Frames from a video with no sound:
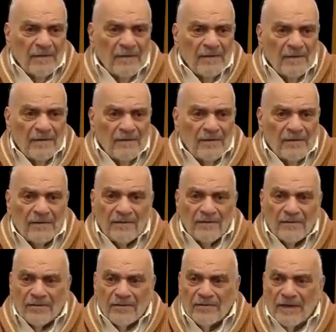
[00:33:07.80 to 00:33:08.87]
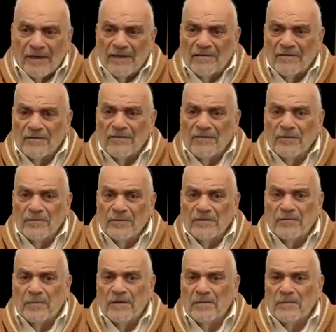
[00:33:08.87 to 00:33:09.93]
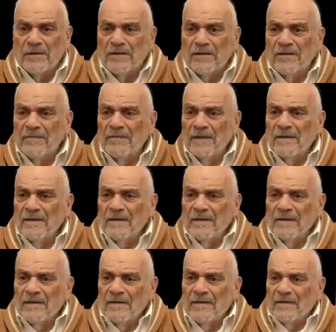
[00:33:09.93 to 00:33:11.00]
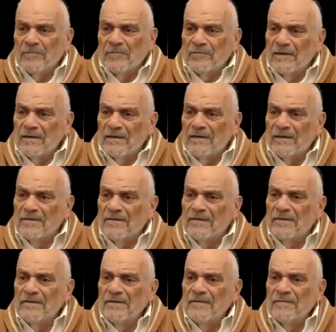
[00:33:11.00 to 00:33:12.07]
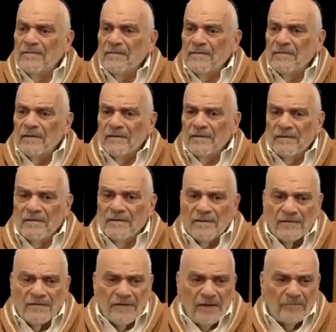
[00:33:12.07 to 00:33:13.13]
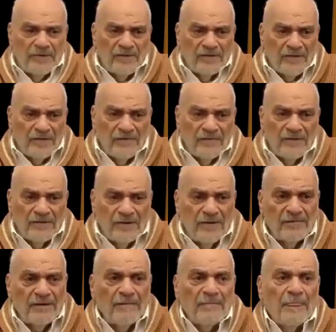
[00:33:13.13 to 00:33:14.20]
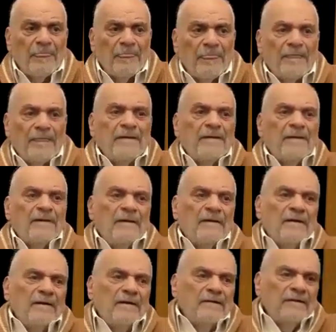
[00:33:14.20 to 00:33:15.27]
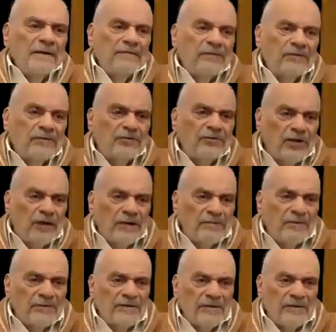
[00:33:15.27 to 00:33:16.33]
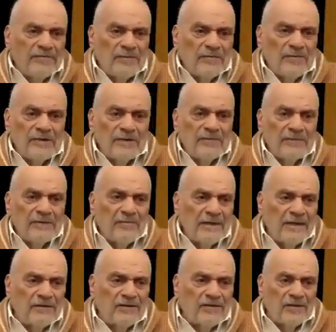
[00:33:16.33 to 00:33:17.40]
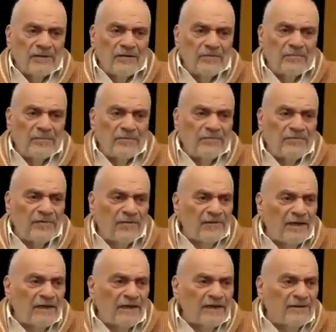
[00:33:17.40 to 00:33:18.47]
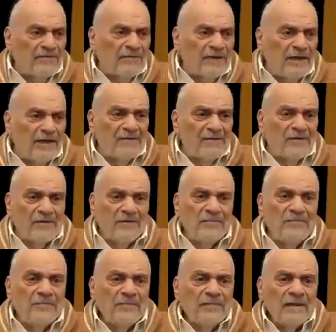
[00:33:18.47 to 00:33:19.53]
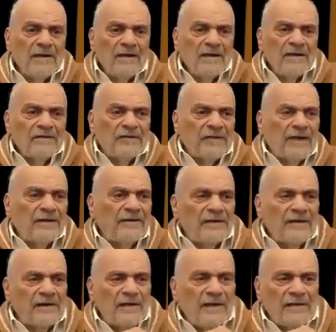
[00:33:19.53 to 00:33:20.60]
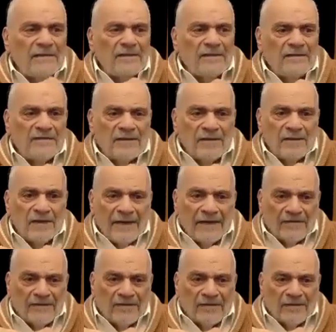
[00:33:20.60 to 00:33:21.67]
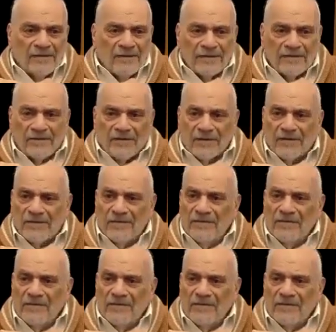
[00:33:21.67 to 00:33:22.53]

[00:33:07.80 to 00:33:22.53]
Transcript: in order to create the Jewish people and to bring us to the acceptance of the Torah. So have a good Shabbos, everyone. Shabbat Shalom U'Barach, and thank you. Saturday night is the last lecture